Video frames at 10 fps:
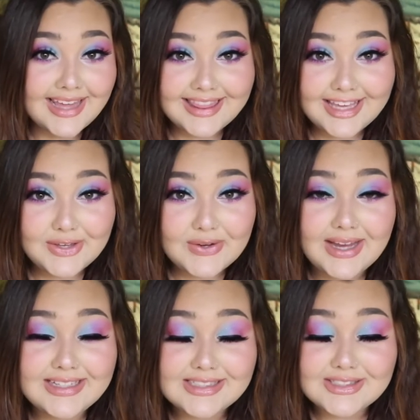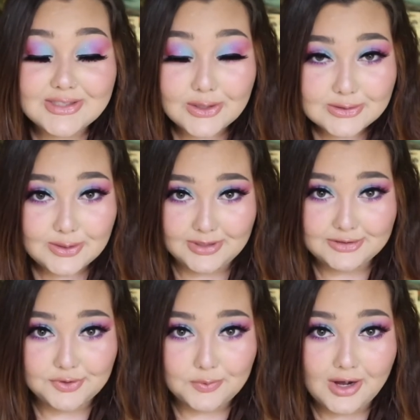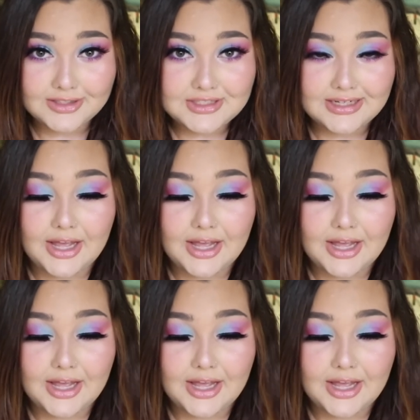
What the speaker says: Thank you guys so much for watching.